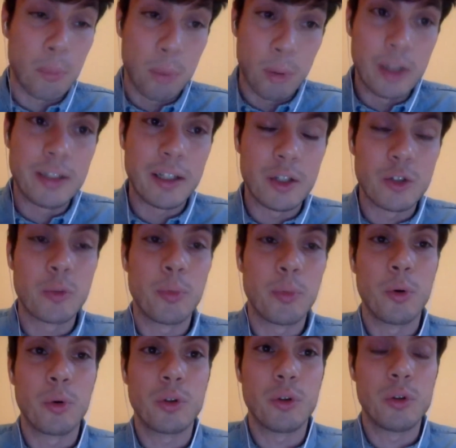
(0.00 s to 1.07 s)
political
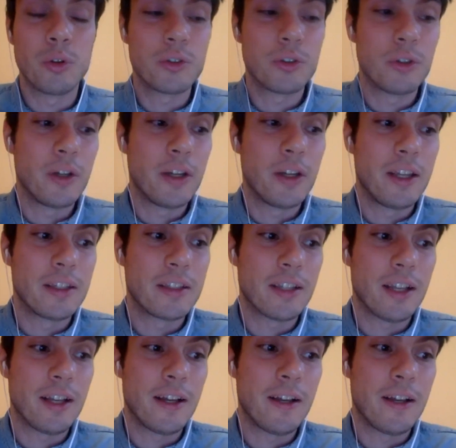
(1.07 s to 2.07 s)
support also is